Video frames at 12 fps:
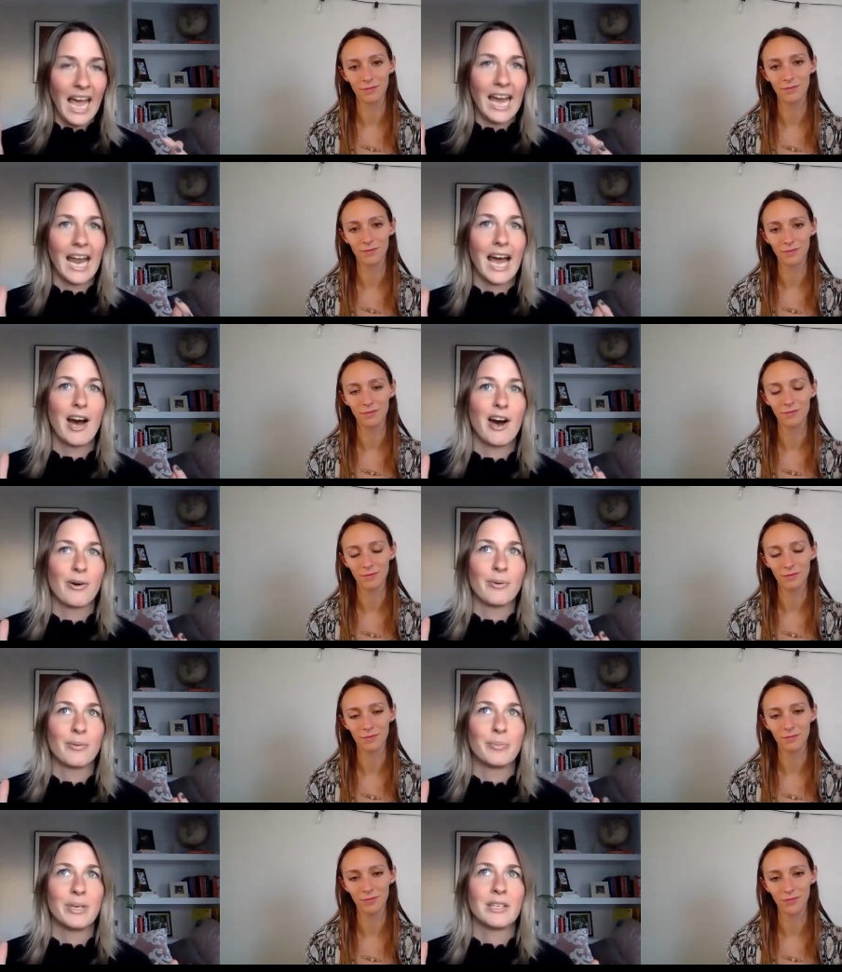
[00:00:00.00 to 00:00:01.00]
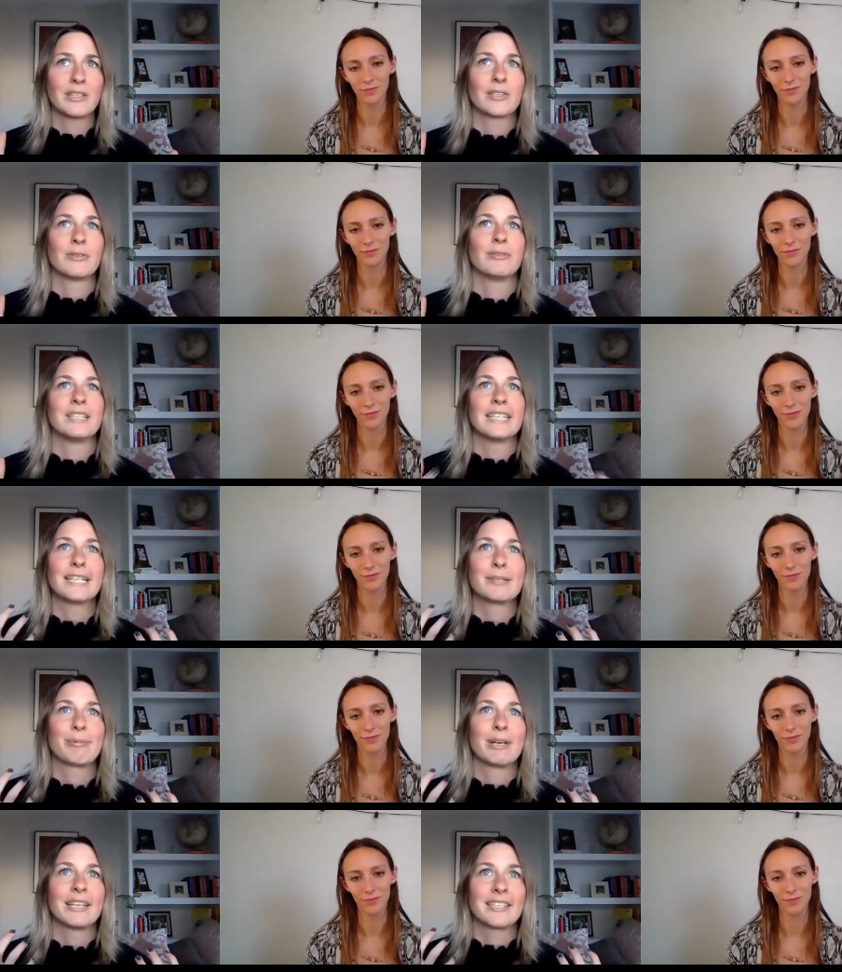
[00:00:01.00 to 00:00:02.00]
Speaker 1: and how being so
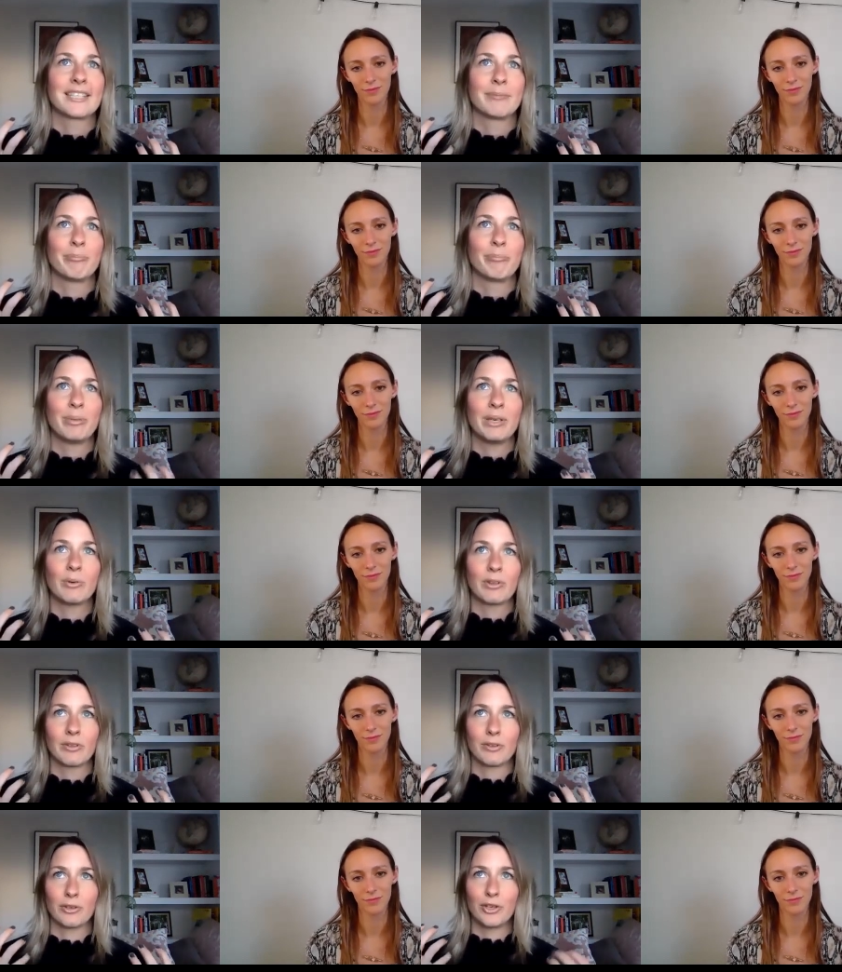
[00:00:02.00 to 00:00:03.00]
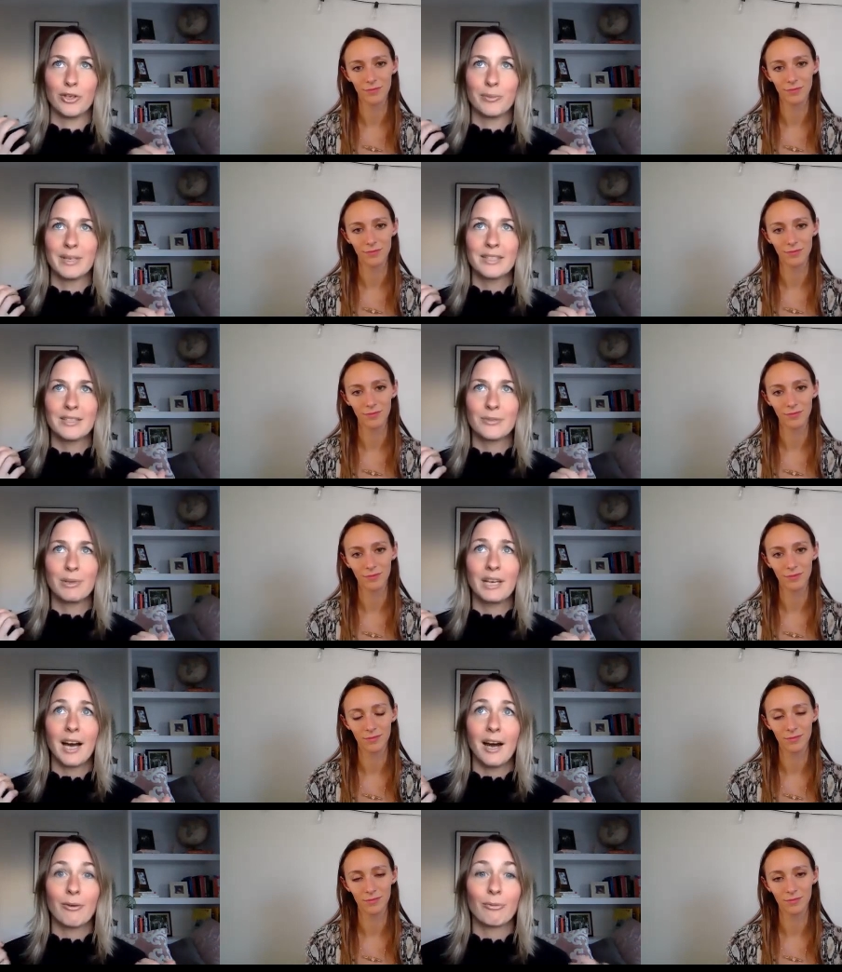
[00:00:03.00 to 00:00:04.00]
desperate to be with other humans we
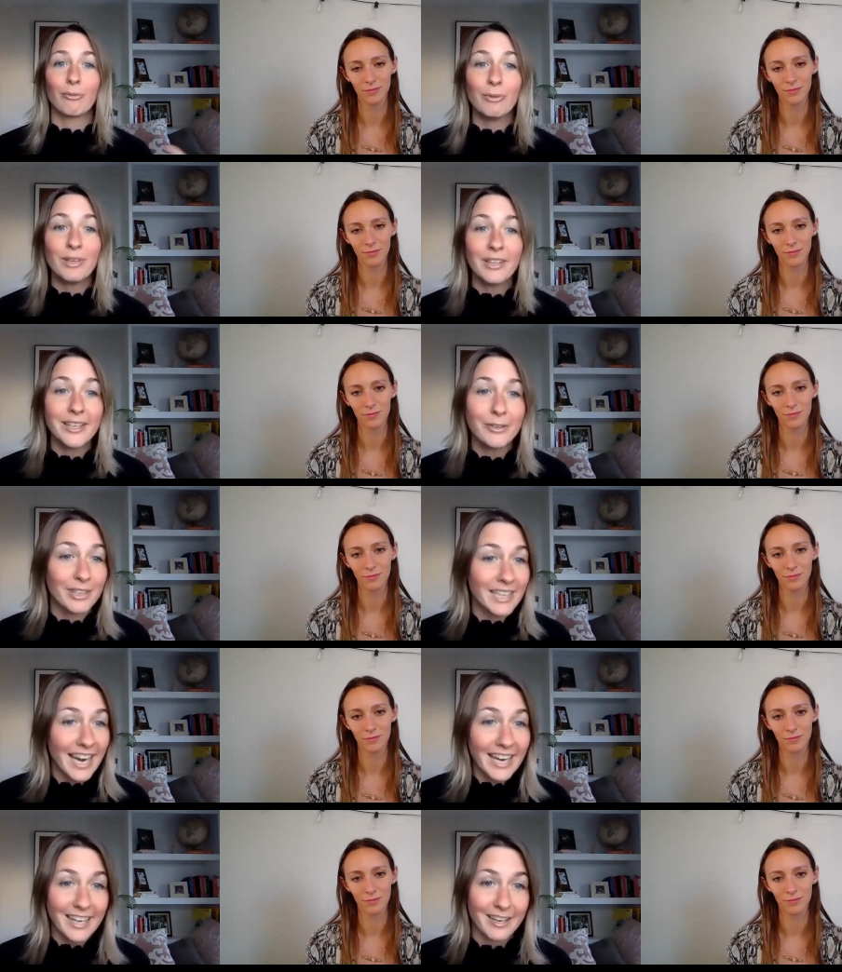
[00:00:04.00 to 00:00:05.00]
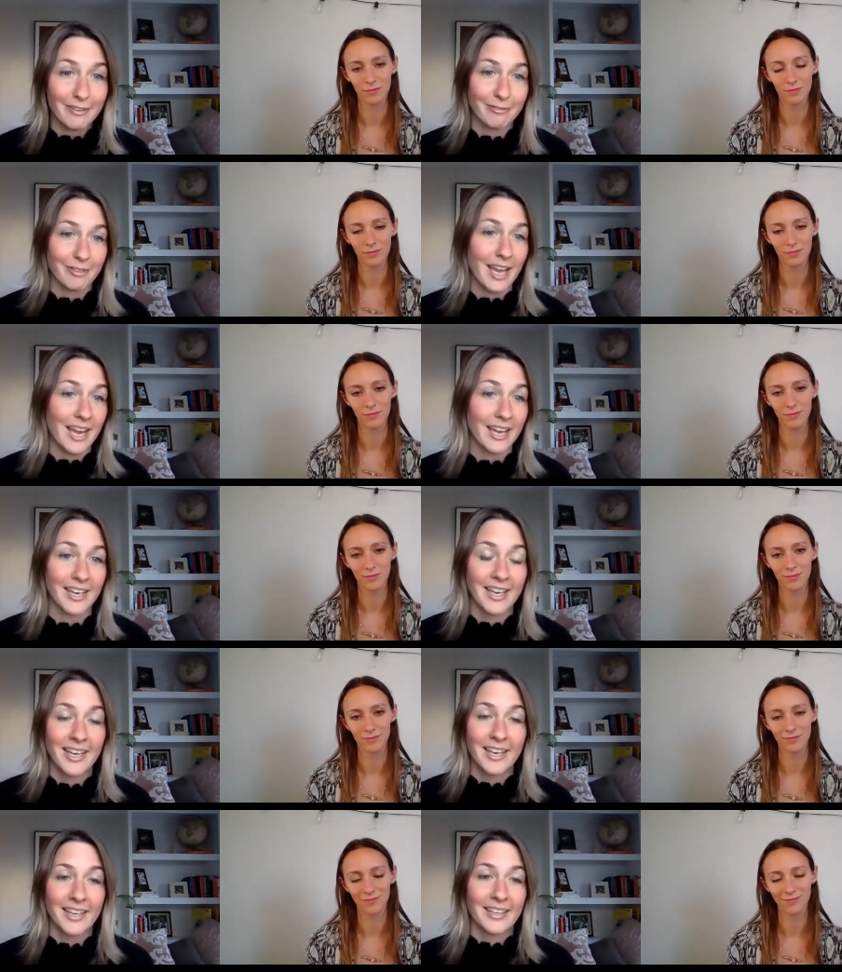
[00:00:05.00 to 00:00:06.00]
got really creative like
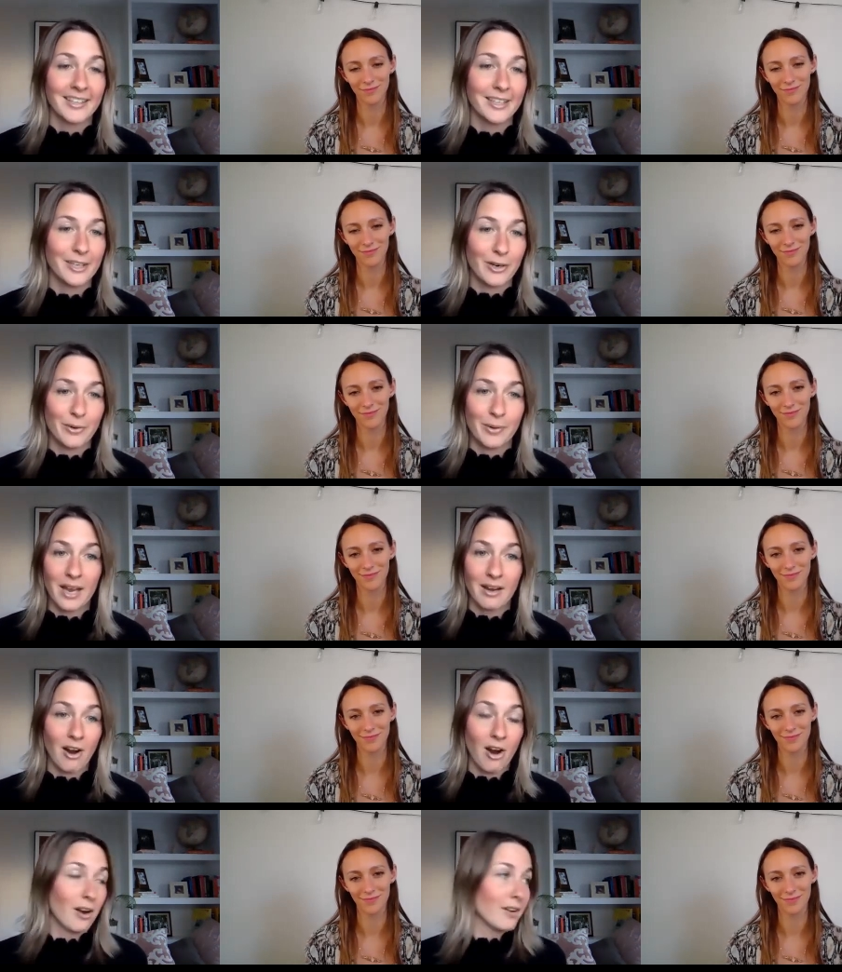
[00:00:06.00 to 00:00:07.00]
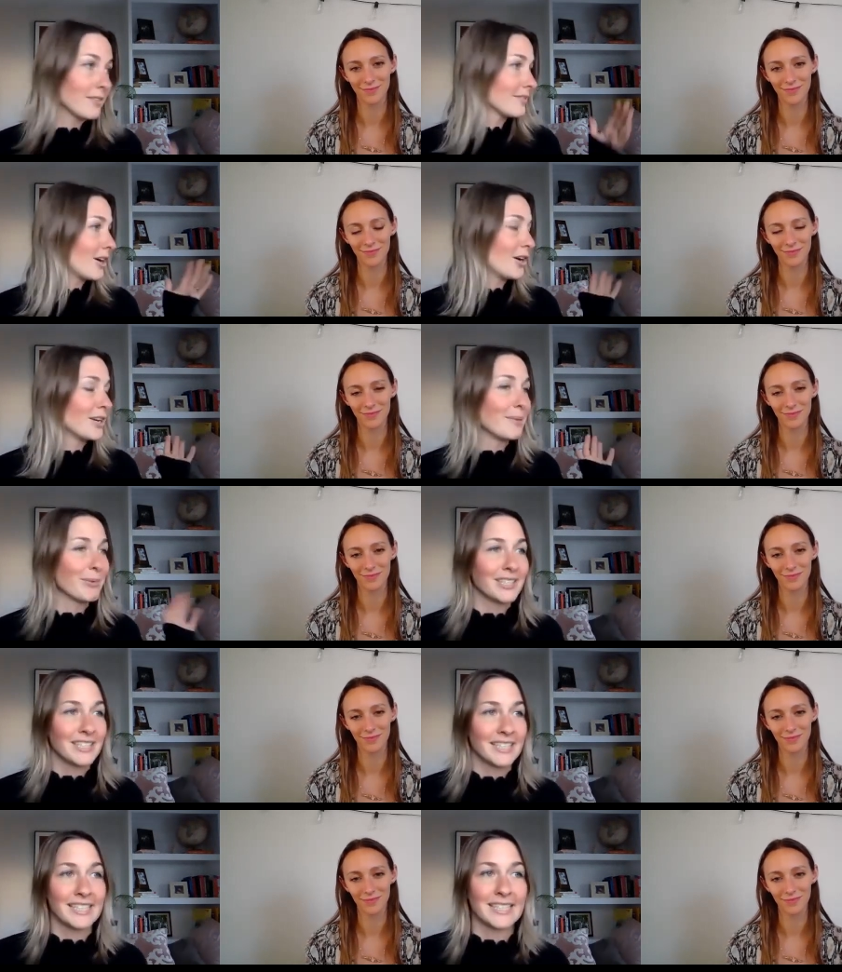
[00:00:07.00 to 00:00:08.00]
you know and our our
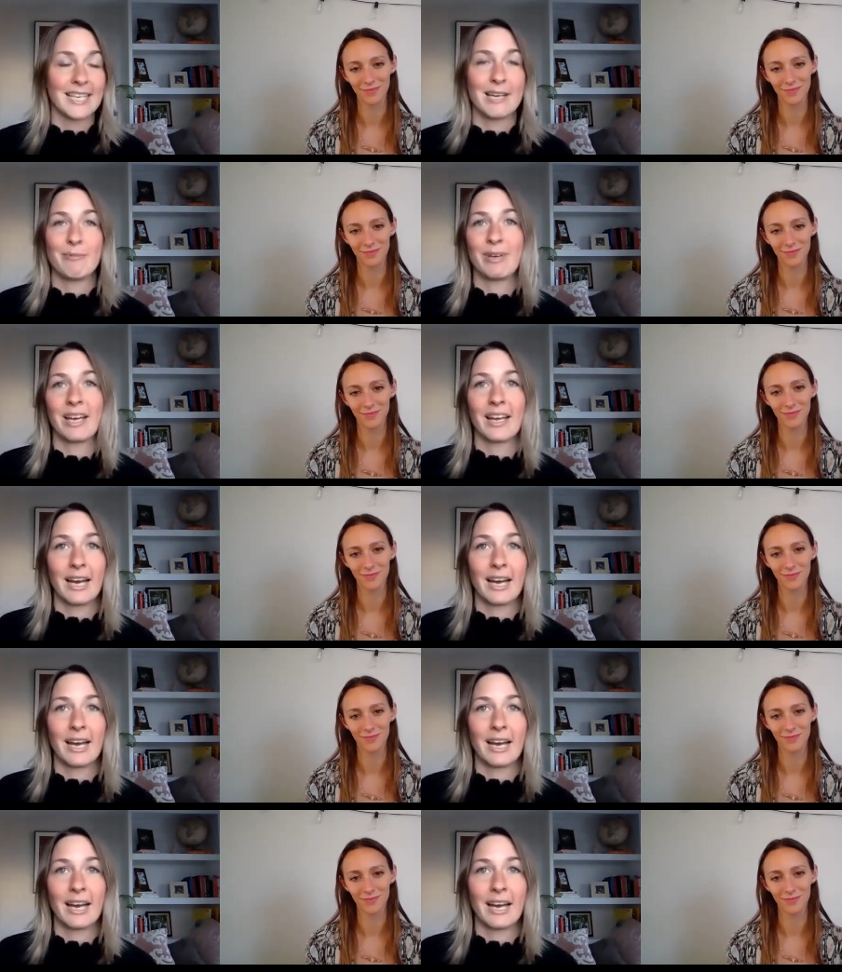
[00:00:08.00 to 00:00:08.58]
neighborhood did the same we had